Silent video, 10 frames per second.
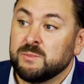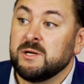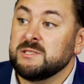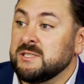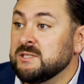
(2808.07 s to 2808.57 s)

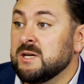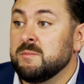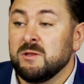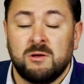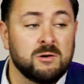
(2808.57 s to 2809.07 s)
Princeton's
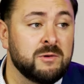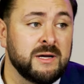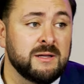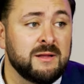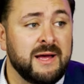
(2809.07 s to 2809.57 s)
come a long way
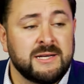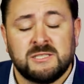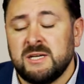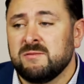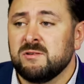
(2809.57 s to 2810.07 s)
in the last
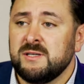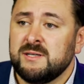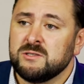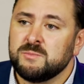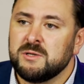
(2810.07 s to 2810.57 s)
several
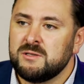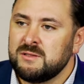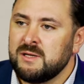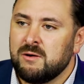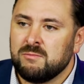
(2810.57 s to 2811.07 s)
years,
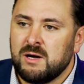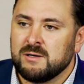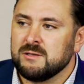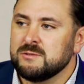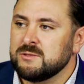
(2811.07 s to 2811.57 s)
but you know
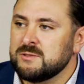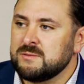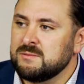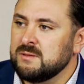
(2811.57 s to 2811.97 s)
Rutgers.